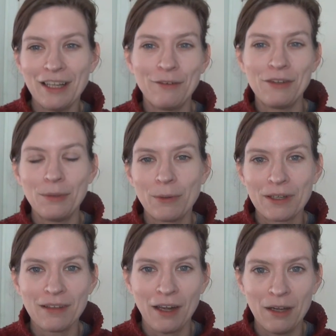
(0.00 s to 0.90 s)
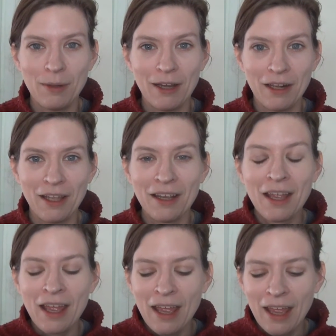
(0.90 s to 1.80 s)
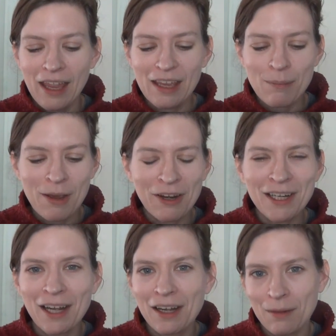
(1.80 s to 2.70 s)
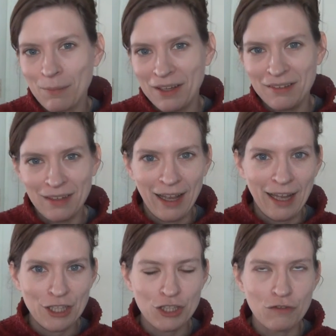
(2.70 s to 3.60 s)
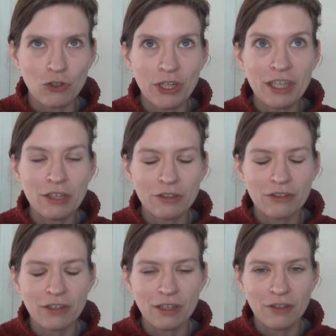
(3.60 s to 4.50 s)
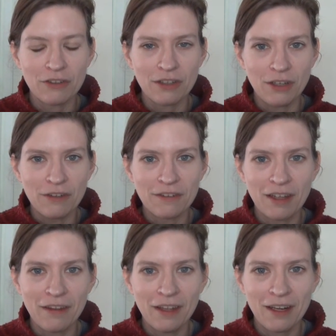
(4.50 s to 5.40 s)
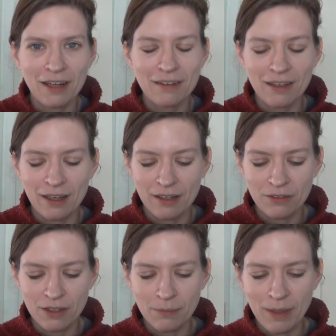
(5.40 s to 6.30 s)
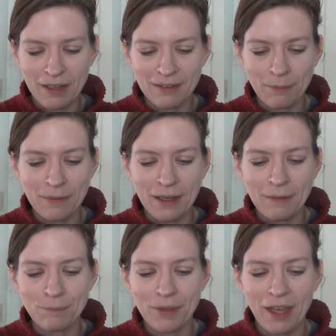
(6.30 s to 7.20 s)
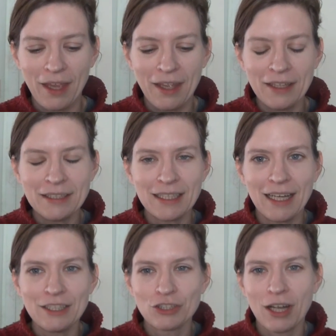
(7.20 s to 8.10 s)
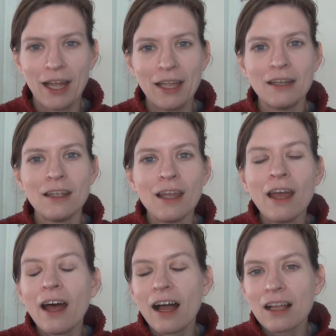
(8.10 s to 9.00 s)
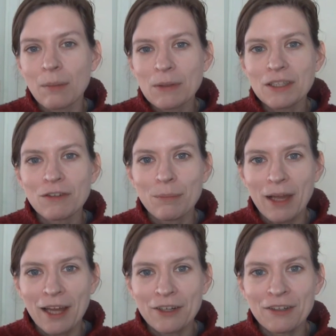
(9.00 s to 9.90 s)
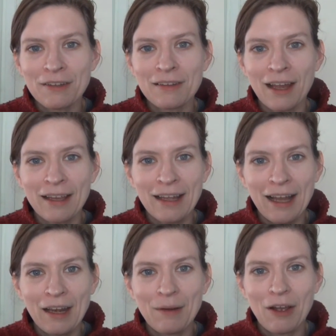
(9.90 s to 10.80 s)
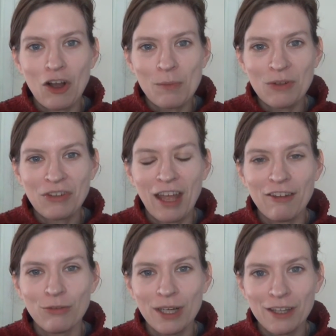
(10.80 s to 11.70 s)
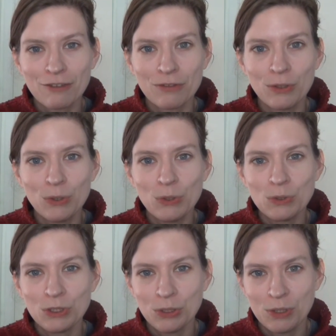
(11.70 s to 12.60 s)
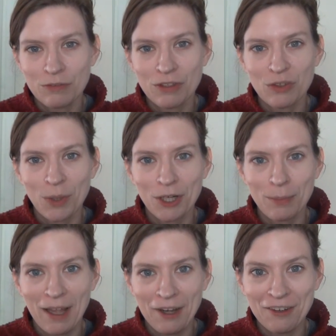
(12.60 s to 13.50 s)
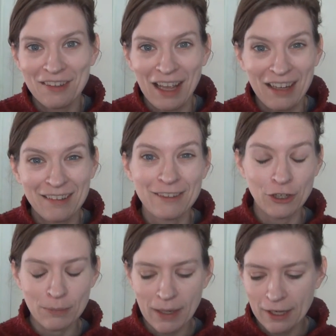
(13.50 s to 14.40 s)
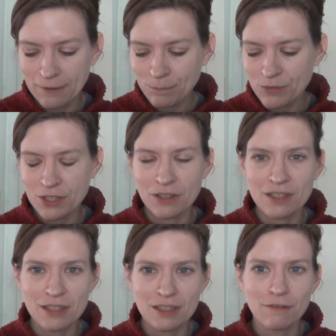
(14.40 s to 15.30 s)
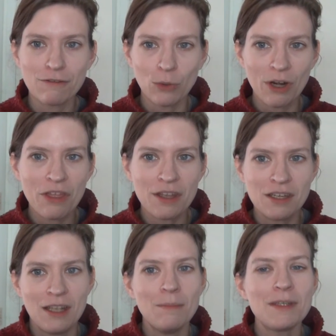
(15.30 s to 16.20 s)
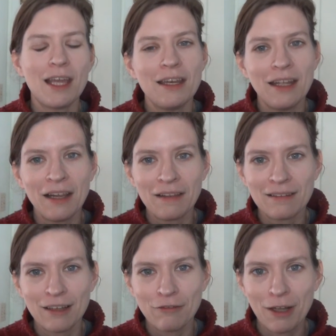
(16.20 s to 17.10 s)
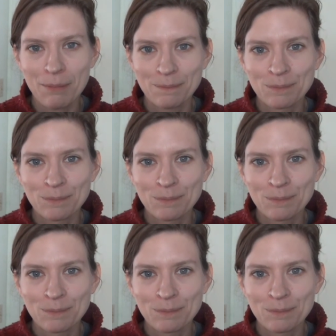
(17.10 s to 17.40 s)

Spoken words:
I was super excited about it. It marinated in my stash for years and years and years, and then I decided I was going to make something, and I tried a couple different patterns. I got almost halfway through 2 different sweater patterns and a skirt pattern, so this is the 4th attempt at knitting this stuff up.